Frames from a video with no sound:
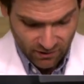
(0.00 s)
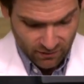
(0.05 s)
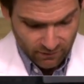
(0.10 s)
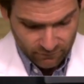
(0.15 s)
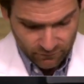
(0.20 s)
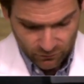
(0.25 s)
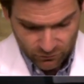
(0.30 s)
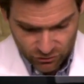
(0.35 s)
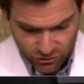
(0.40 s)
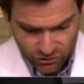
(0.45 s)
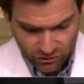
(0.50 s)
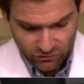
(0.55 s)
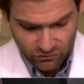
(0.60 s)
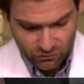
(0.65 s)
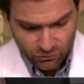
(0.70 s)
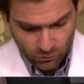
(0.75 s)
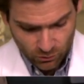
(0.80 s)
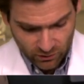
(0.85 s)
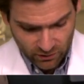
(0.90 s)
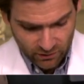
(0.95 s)
If you're just
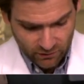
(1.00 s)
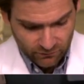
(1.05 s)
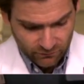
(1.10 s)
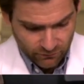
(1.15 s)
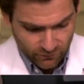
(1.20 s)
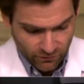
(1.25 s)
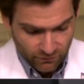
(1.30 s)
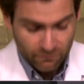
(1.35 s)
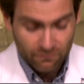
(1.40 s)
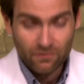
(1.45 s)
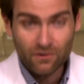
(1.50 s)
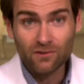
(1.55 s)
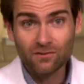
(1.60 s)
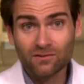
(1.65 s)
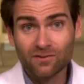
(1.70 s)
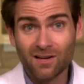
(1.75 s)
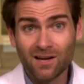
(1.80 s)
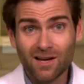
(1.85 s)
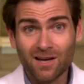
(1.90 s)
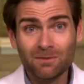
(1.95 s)
joining us for the first
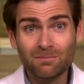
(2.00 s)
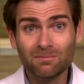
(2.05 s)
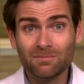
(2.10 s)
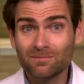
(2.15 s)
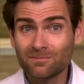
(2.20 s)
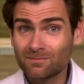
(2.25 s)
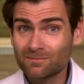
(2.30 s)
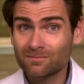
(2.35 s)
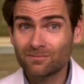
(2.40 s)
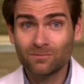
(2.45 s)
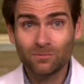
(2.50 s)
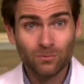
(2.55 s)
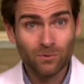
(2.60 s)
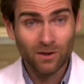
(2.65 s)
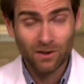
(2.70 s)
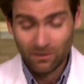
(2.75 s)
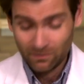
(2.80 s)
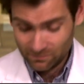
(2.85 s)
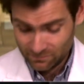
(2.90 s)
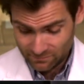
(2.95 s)
time,
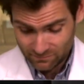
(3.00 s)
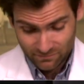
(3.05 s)
well,